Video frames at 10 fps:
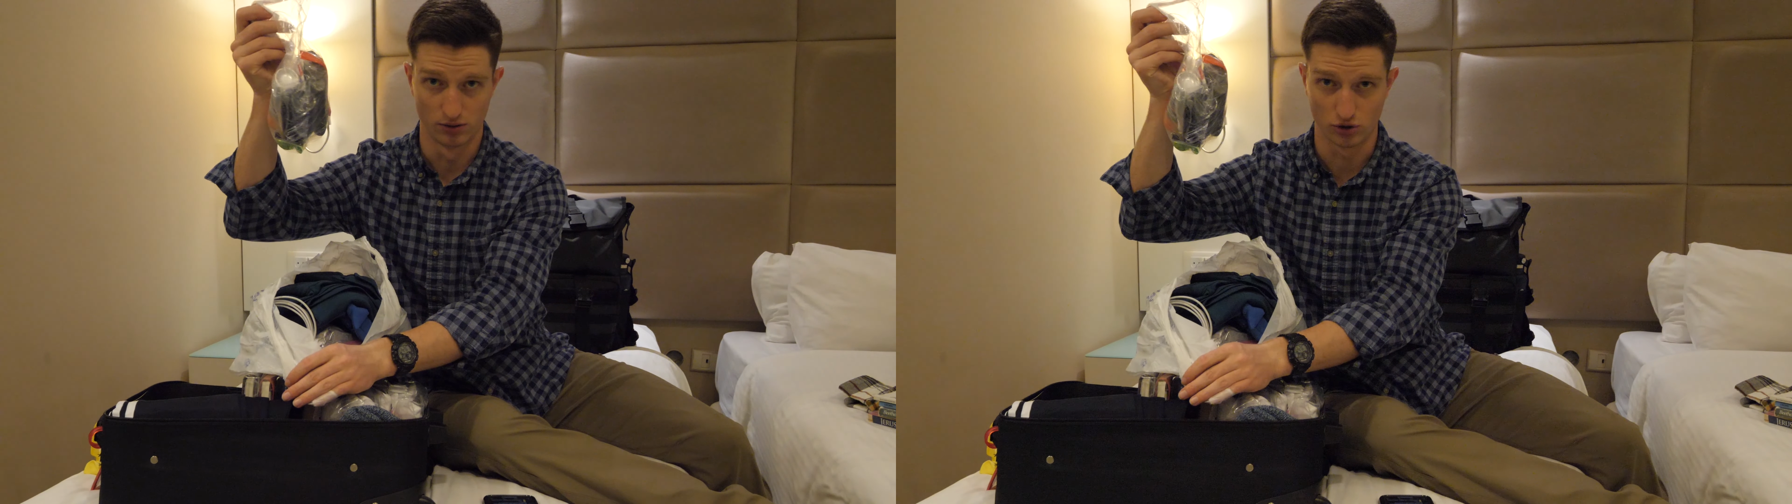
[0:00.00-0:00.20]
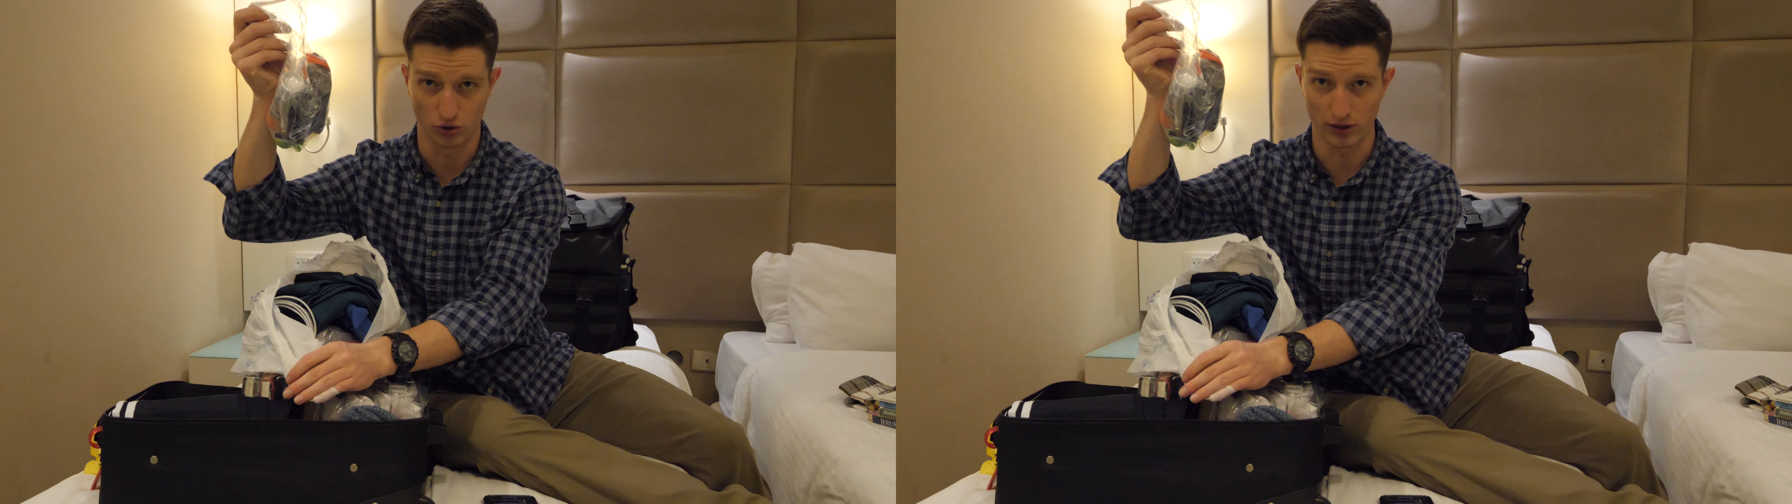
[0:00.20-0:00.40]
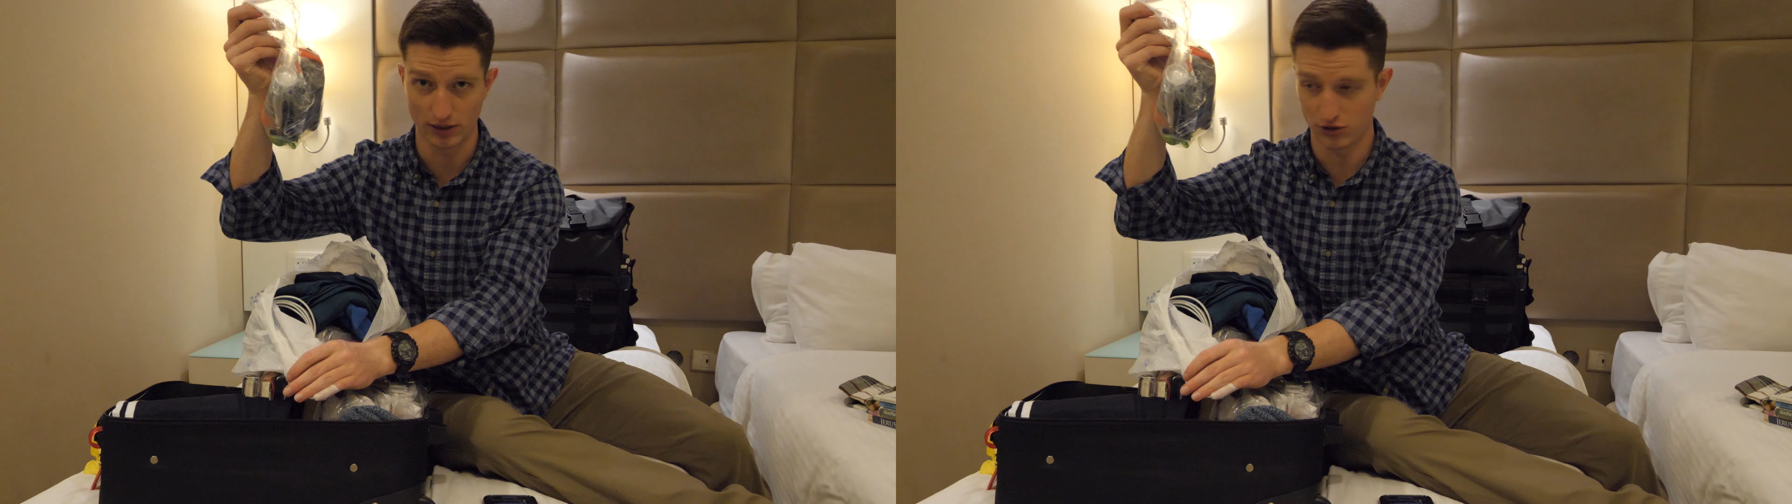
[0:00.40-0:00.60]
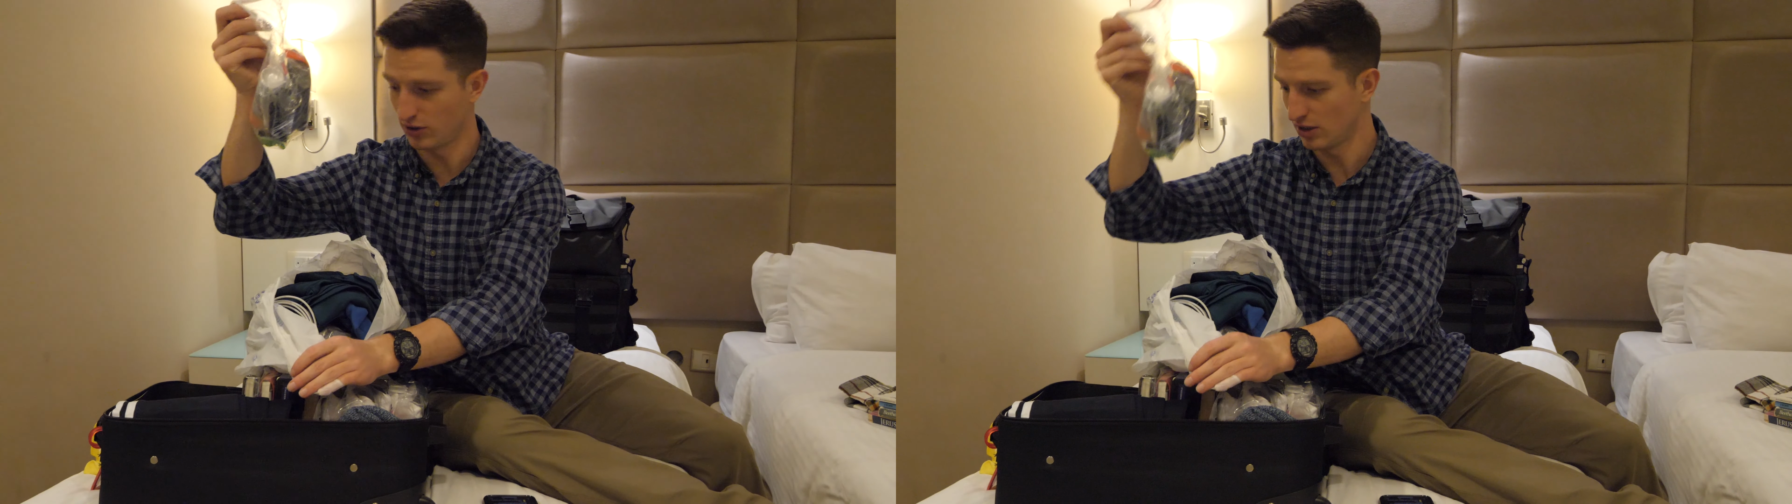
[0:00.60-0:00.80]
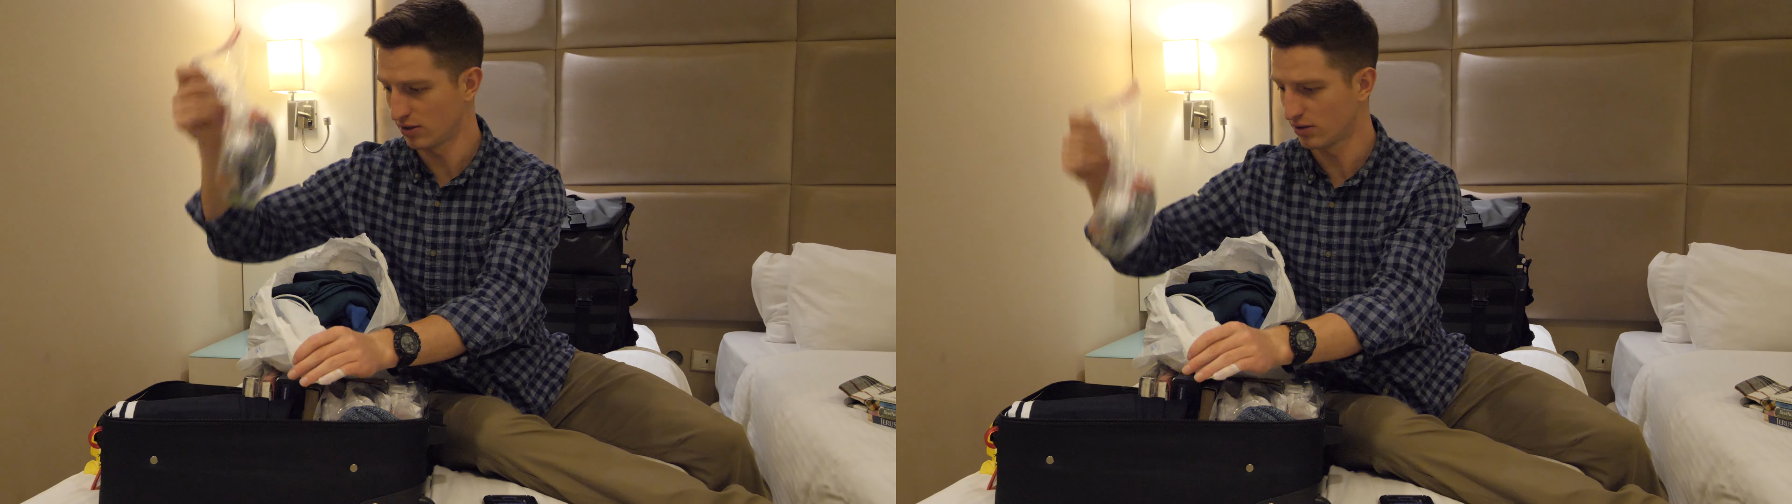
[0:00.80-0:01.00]

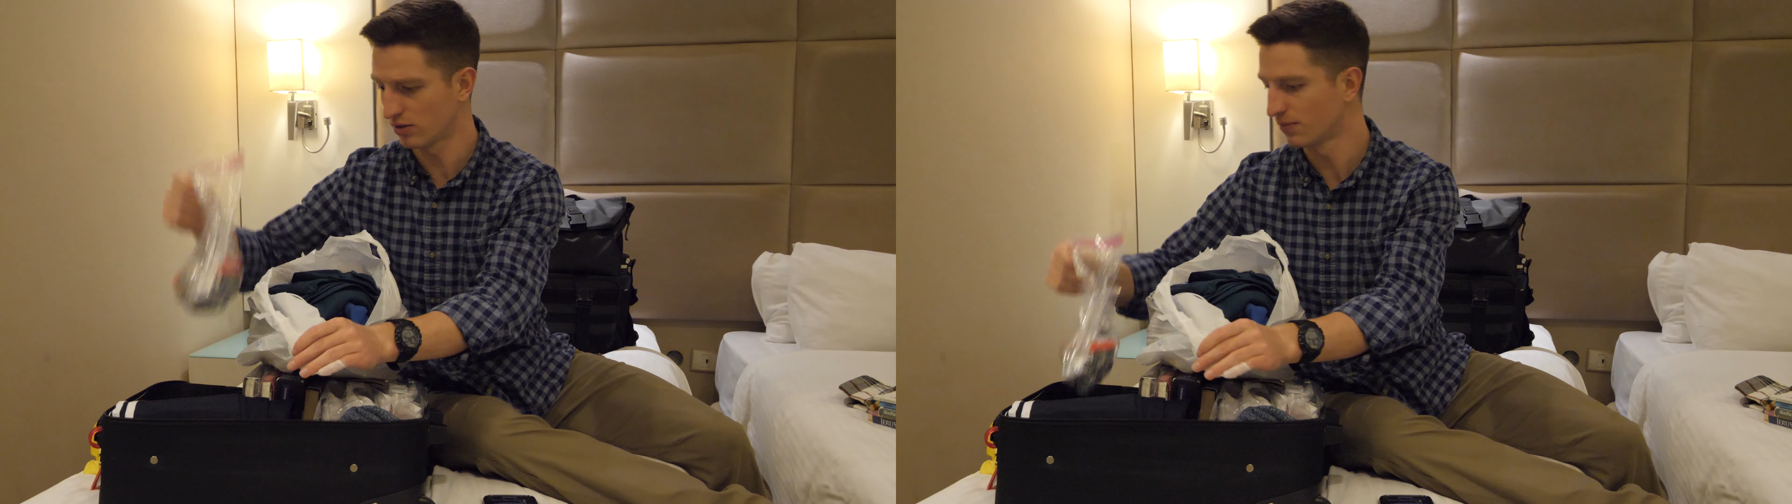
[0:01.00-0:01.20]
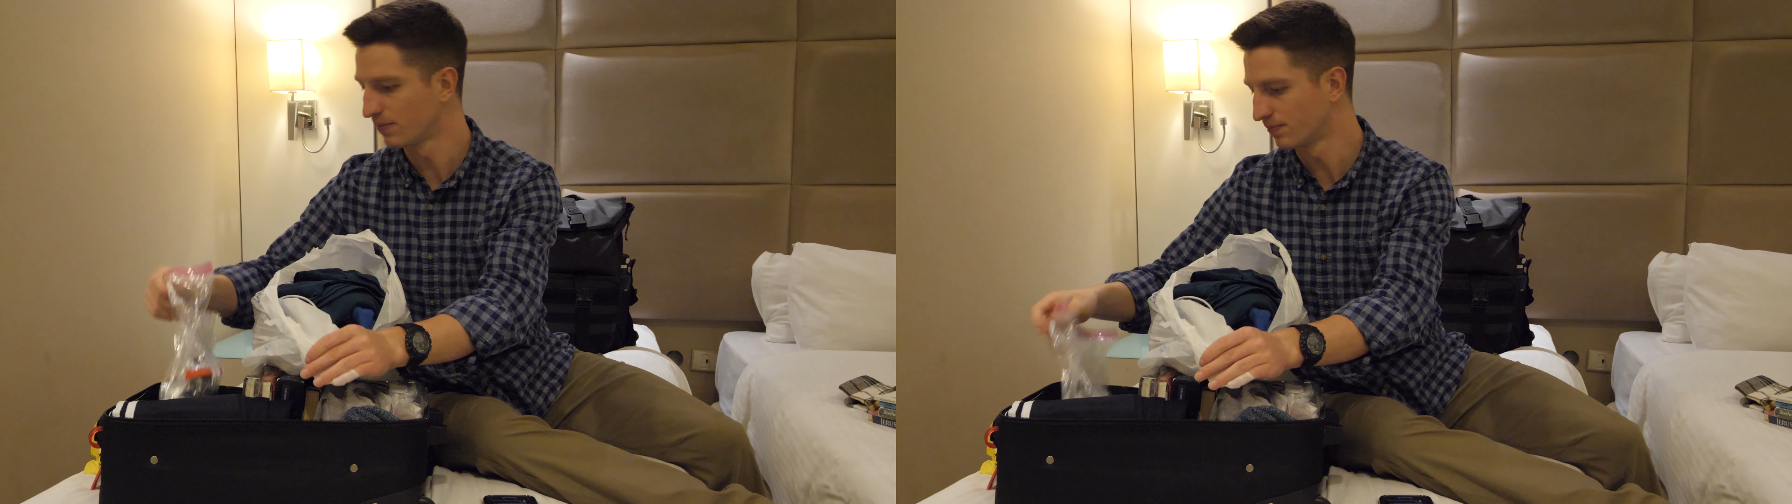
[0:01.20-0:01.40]
toiletries,